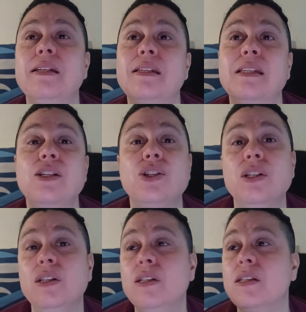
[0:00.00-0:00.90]

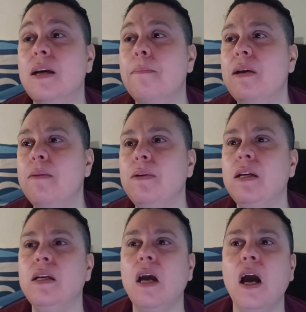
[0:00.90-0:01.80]
decisions that
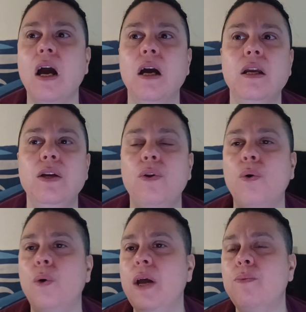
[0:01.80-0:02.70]
maybe,
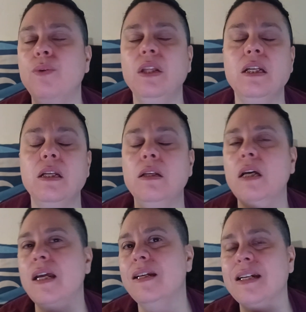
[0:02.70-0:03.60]
and really
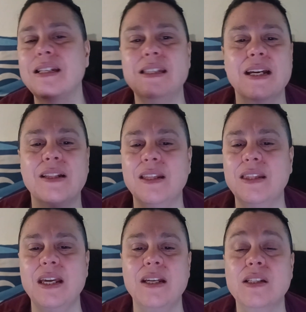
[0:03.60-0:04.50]
kind of dissect the
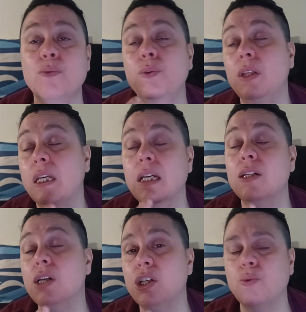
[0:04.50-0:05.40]
things and really get in
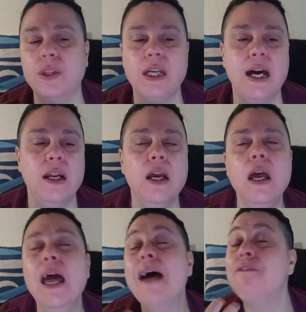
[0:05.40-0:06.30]
touch with that.
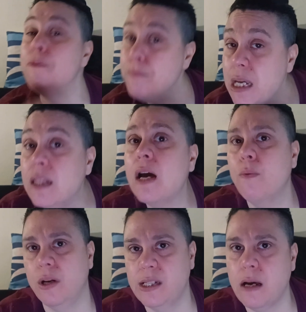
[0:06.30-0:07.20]
And for me, that
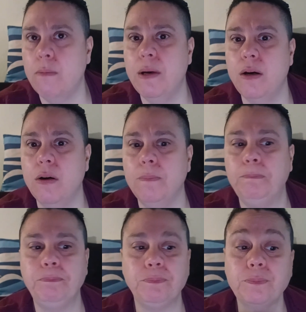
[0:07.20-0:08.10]
works out better.
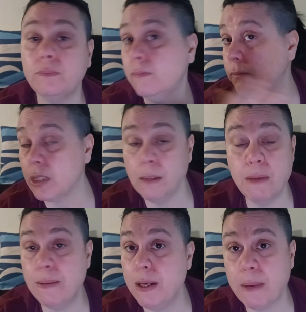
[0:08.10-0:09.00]

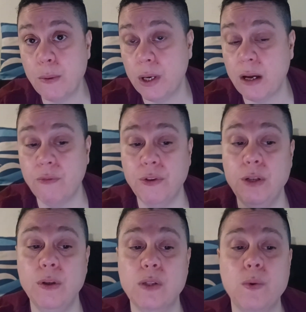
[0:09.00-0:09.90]
Maybe it might work out for
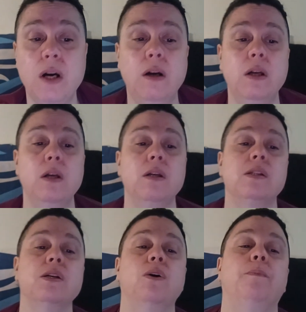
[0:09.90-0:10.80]
you as well.
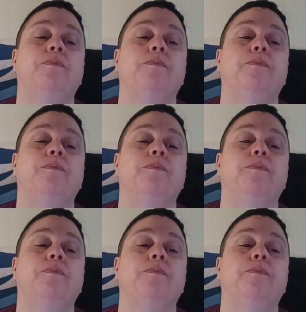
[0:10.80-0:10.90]
So